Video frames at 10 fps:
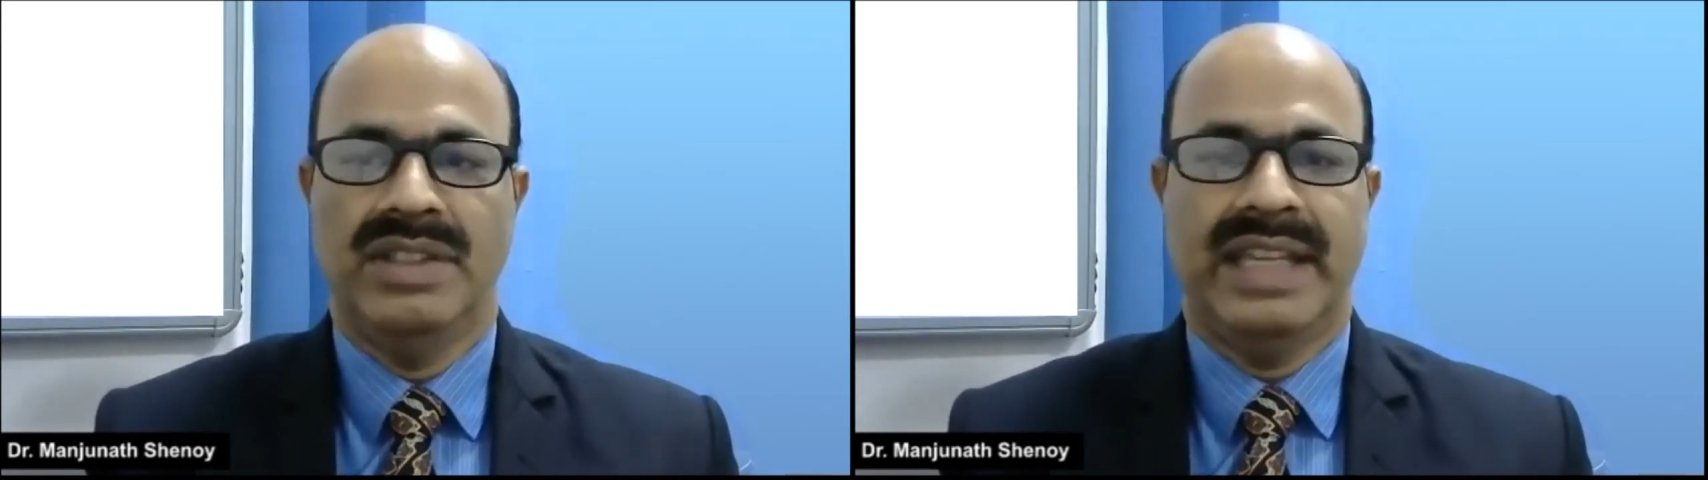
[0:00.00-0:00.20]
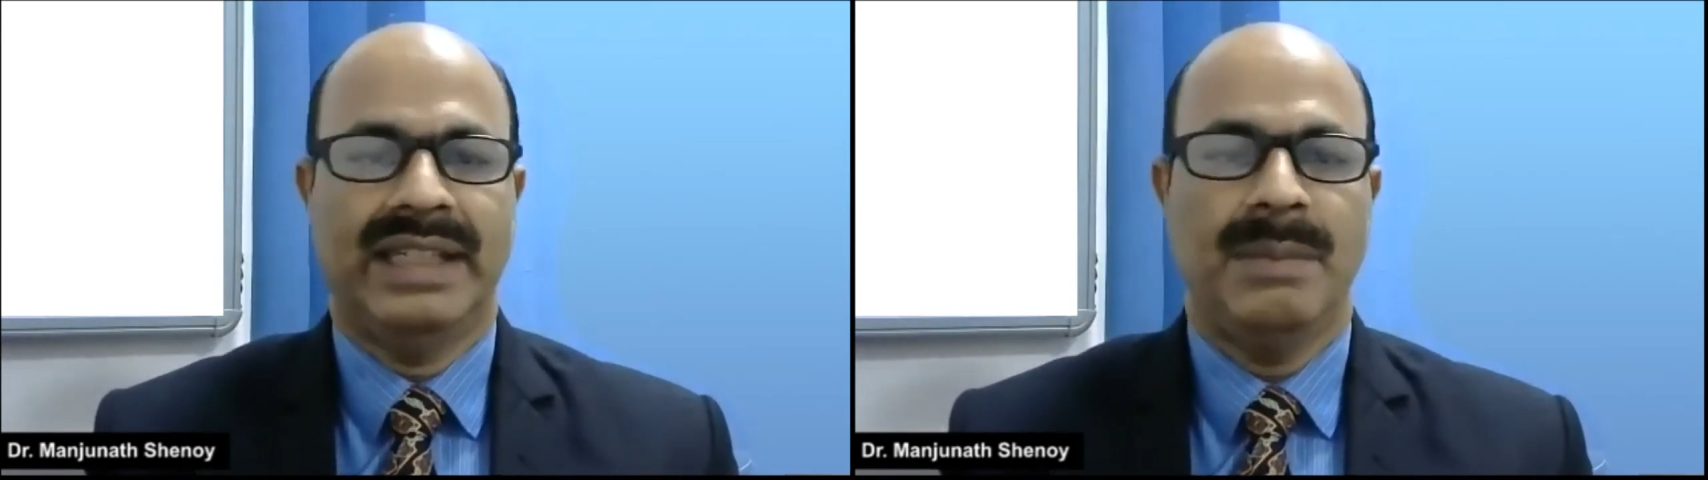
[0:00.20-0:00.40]

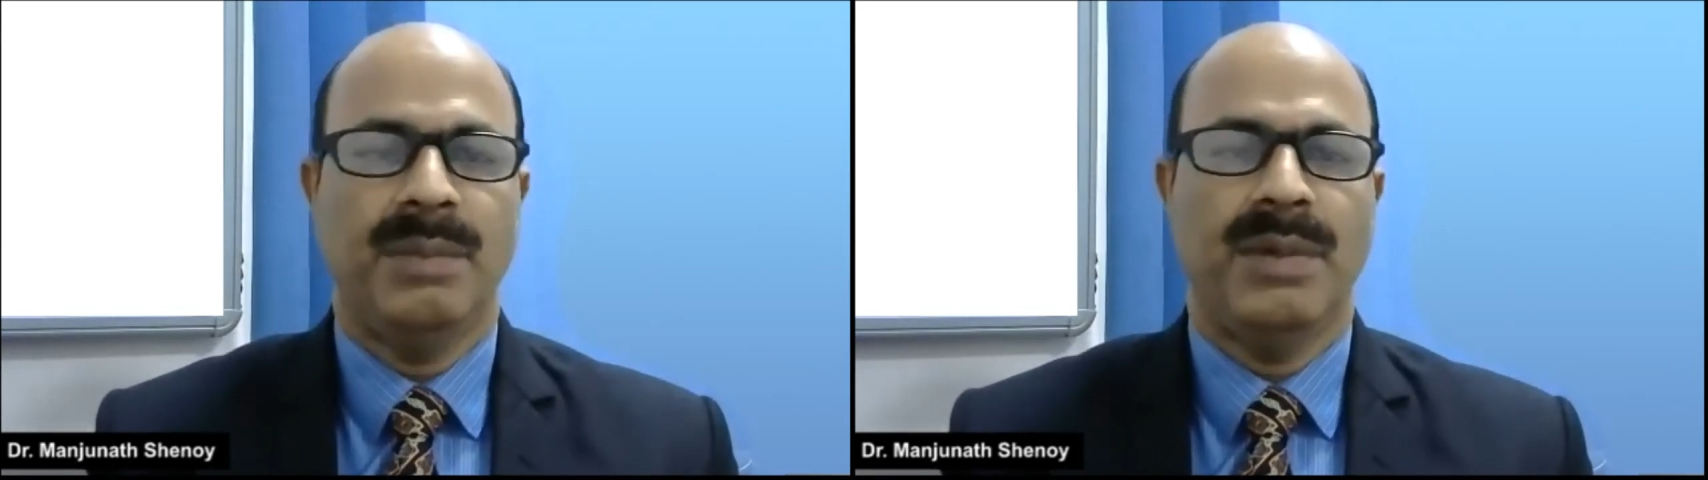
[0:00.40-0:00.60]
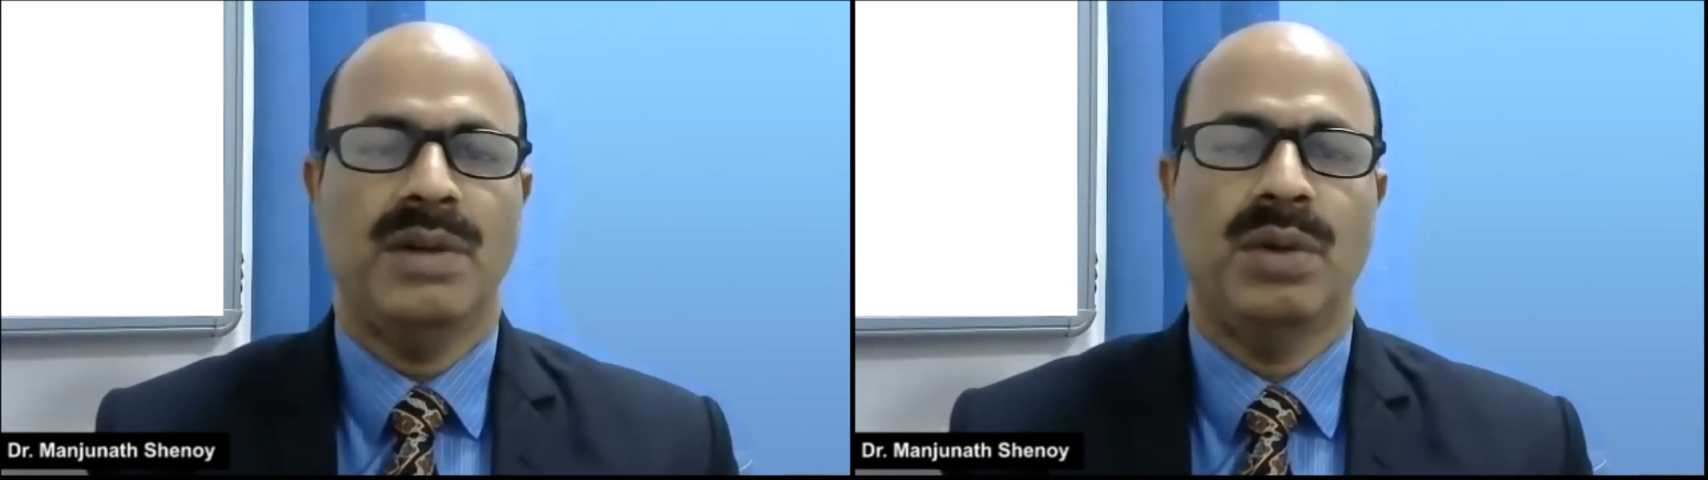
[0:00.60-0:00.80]
they're
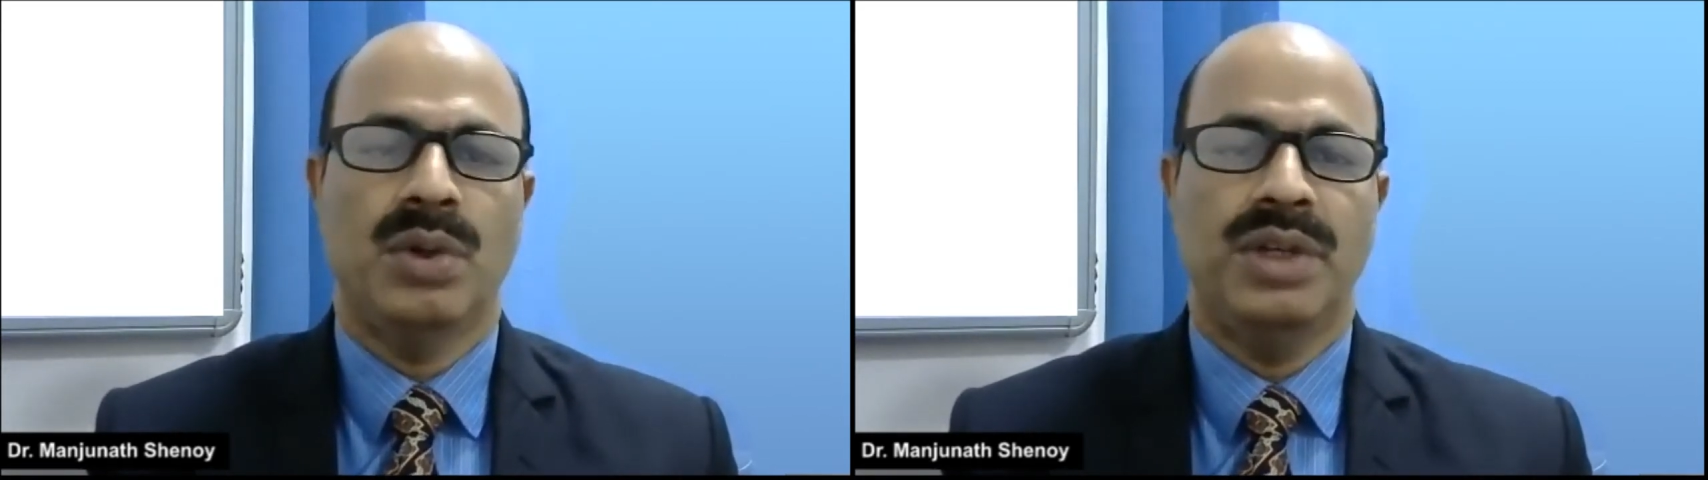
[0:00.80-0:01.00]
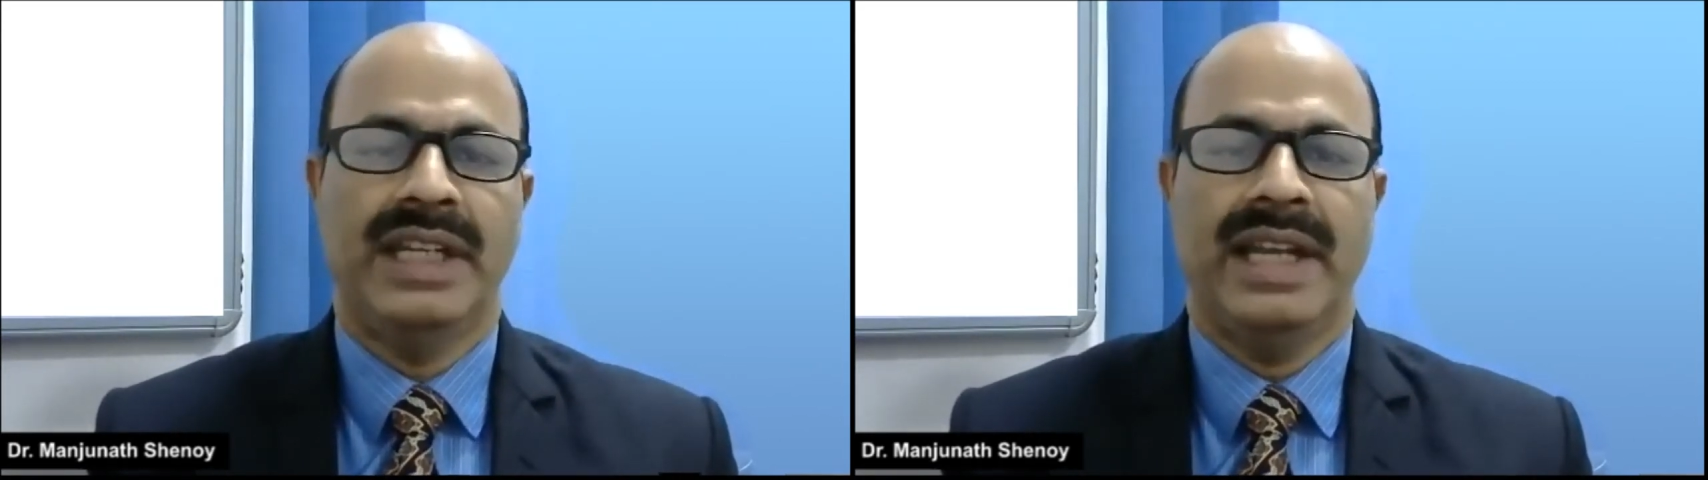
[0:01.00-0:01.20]
capable of
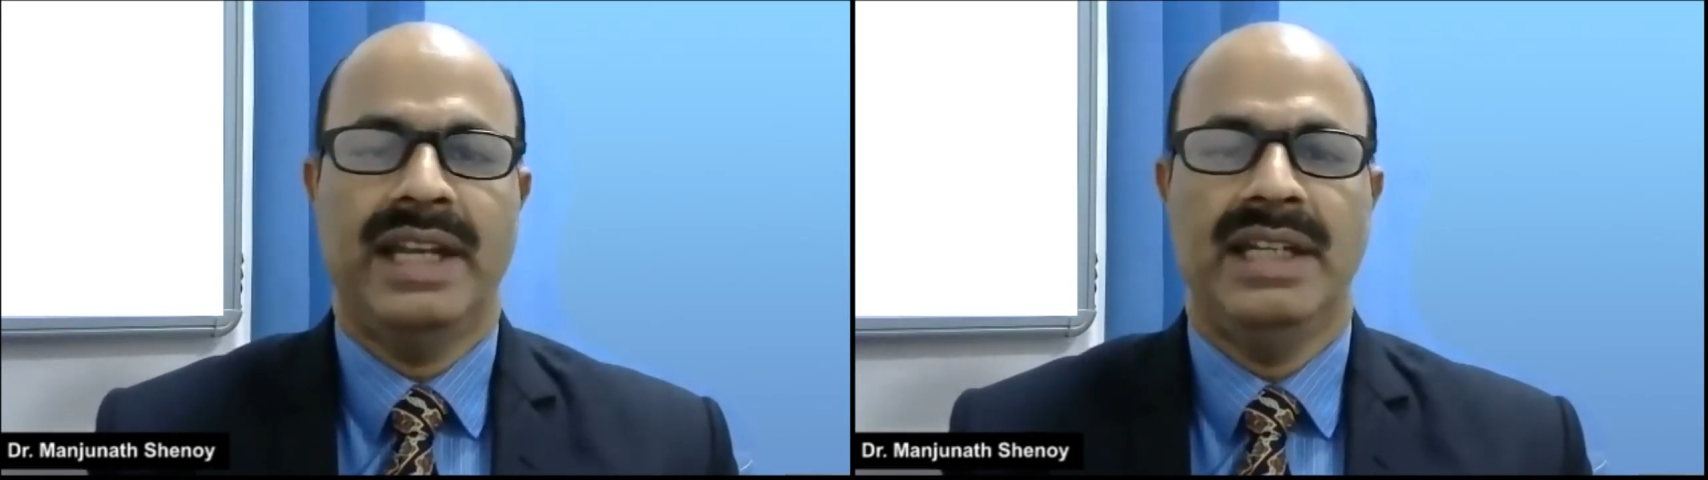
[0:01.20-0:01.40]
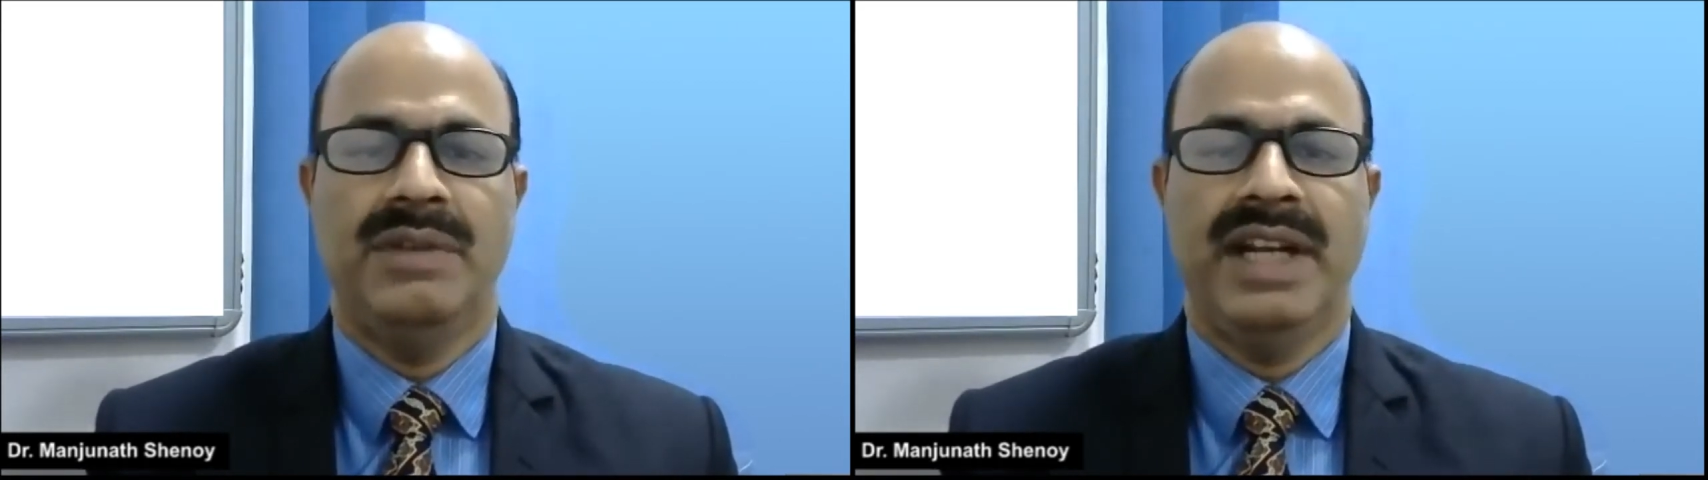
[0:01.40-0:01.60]
growing
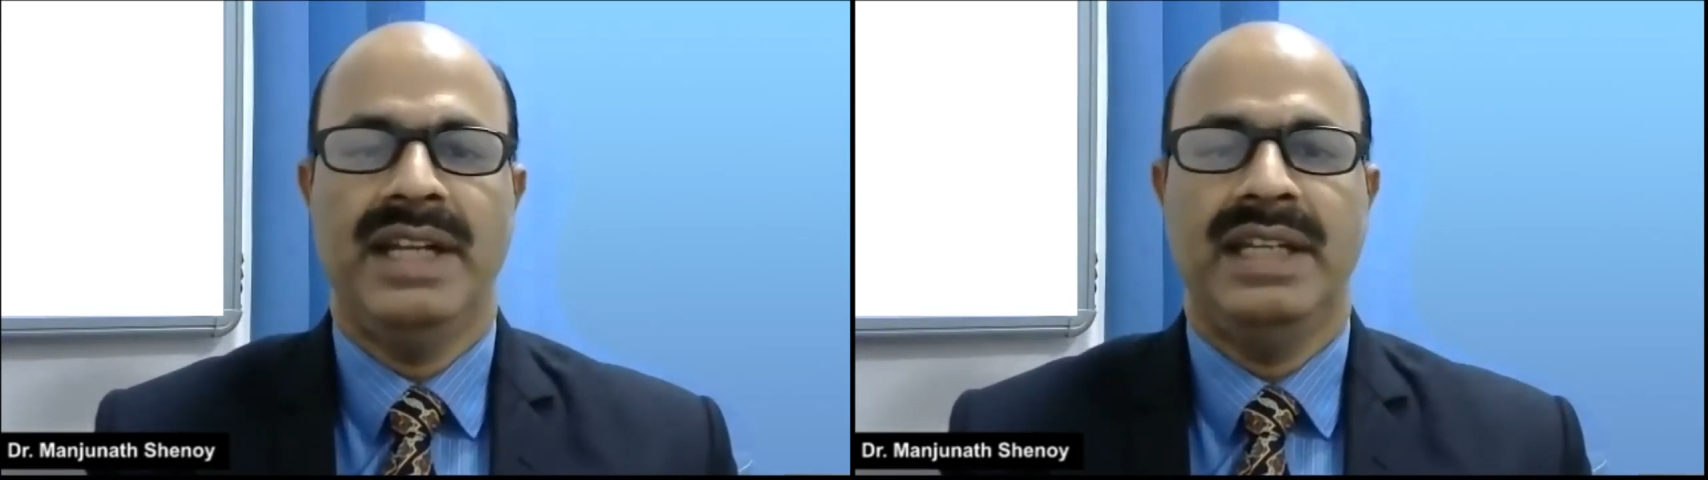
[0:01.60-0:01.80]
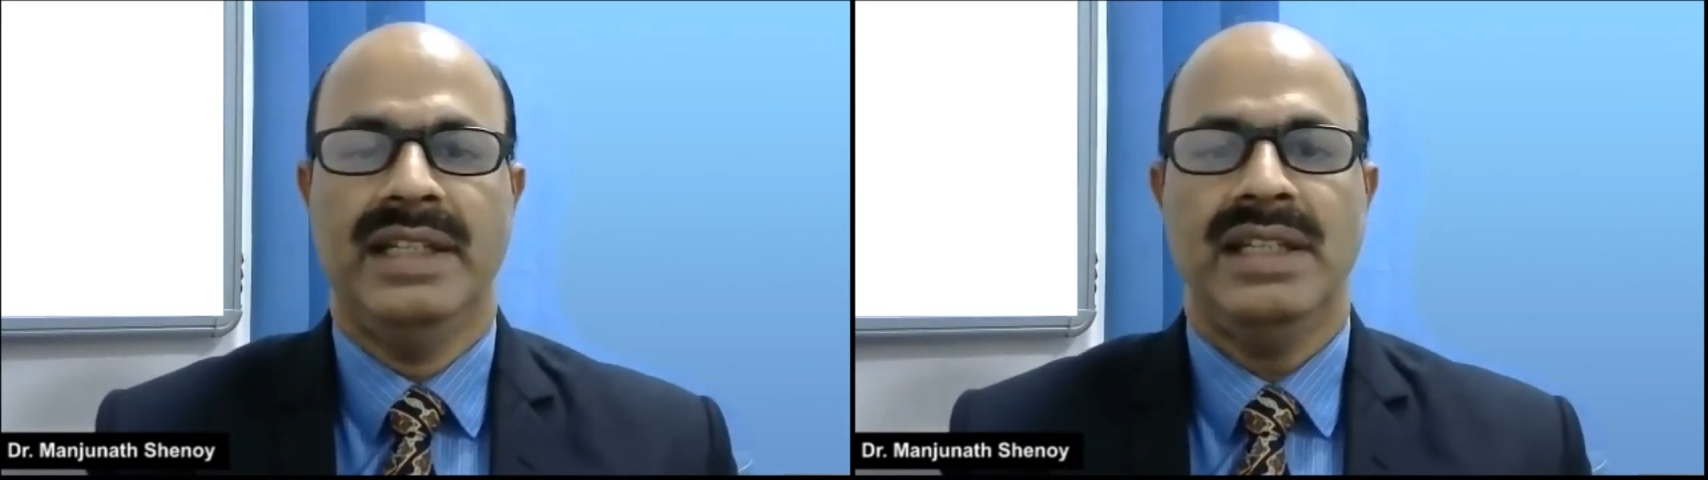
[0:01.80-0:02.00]
and
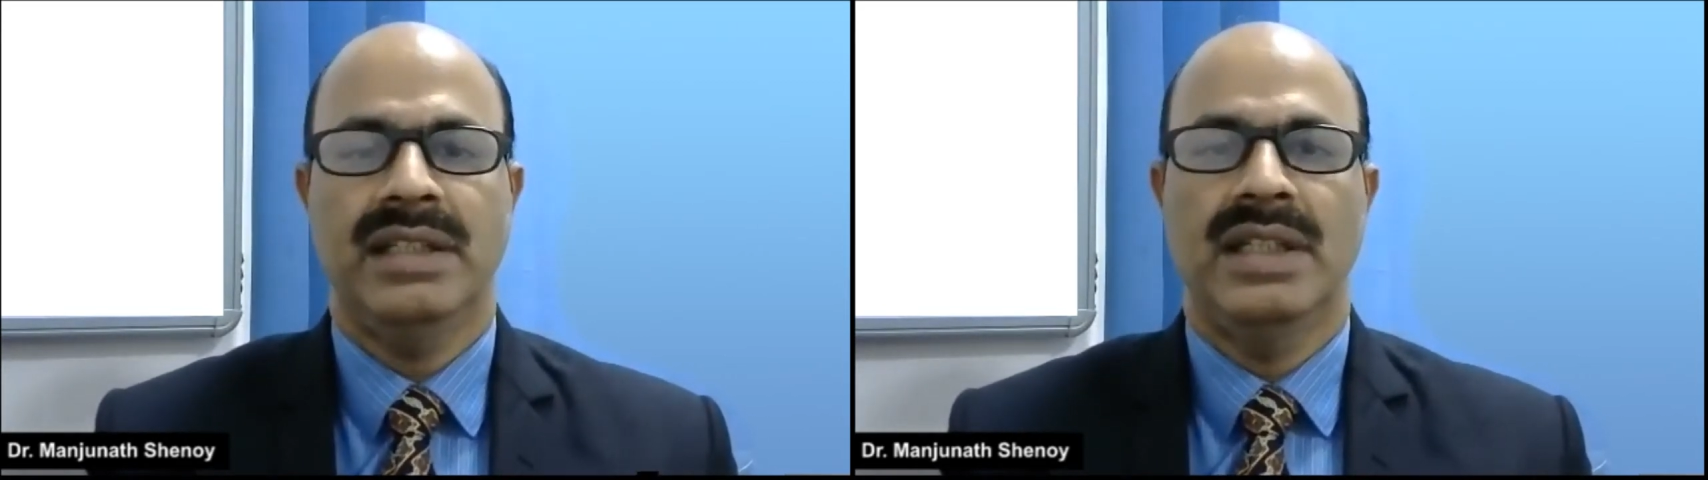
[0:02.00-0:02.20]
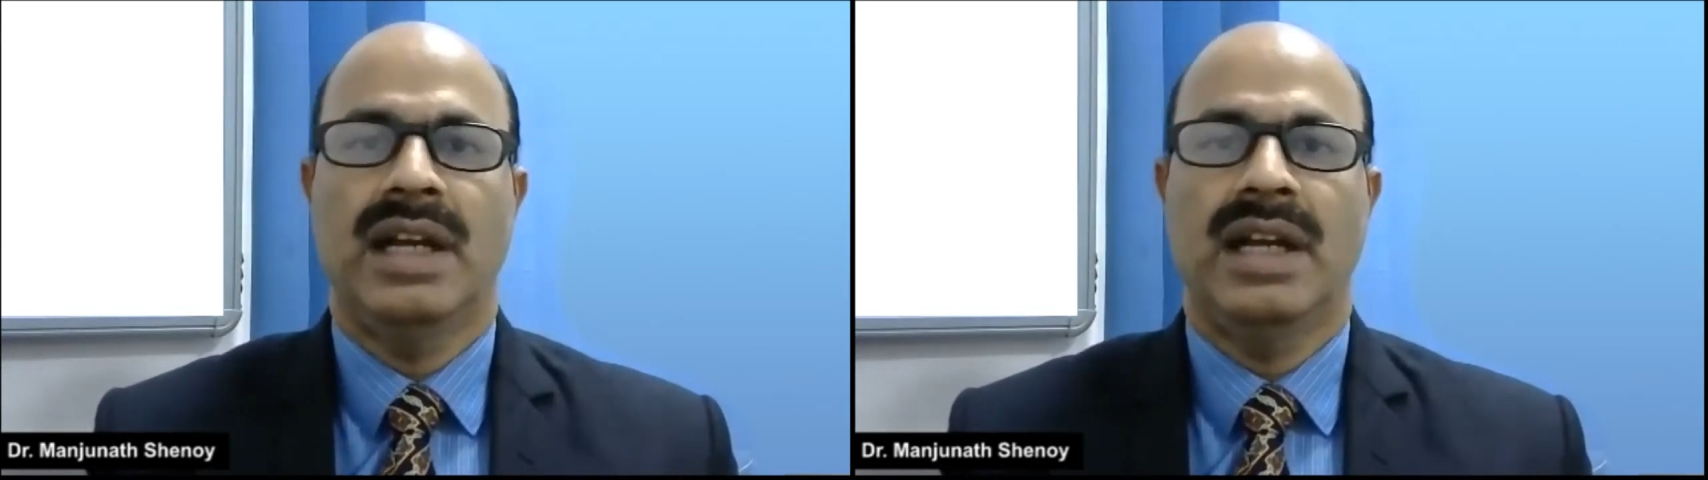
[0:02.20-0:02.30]
invading the